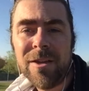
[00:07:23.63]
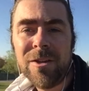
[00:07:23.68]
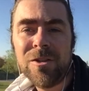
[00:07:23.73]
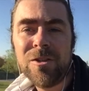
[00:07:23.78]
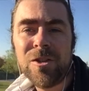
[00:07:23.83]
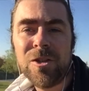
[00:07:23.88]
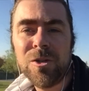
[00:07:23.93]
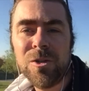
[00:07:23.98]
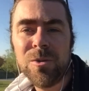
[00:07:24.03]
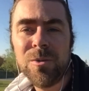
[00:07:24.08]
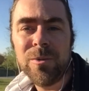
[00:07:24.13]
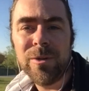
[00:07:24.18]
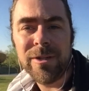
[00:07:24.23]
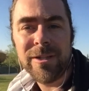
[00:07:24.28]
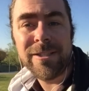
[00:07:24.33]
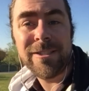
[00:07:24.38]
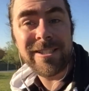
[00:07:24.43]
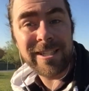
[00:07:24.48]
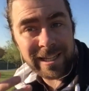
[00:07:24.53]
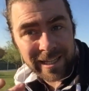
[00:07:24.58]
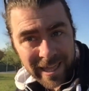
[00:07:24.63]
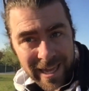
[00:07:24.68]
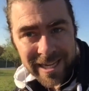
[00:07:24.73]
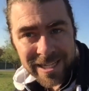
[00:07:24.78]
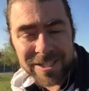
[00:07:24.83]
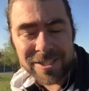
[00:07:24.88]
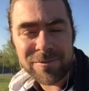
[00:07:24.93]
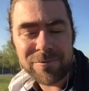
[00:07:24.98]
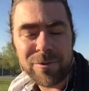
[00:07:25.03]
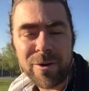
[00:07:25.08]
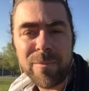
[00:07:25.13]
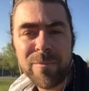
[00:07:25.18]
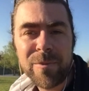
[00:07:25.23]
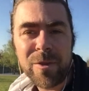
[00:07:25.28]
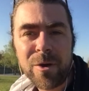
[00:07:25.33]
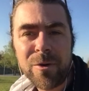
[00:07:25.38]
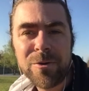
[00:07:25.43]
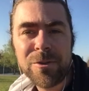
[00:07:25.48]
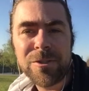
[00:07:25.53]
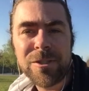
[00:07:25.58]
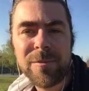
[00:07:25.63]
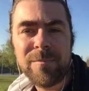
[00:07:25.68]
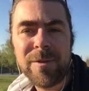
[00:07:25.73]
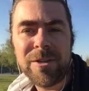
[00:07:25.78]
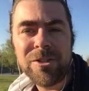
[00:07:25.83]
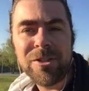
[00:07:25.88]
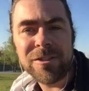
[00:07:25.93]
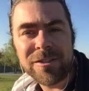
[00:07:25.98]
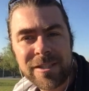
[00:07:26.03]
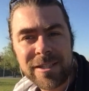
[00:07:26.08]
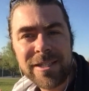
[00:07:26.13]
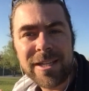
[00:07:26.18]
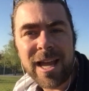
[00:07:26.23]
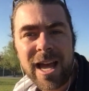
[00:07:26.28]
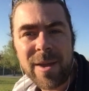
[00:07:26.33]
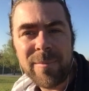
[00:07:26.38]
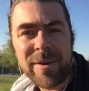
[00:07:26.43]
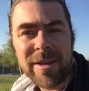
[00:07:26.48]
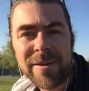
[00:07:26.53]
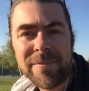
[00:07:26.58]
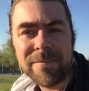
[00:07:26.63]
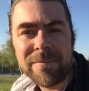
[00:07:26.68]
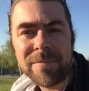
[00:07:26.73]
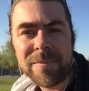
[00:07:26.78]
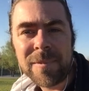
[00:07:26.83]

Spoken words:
to select from those submissions that come in,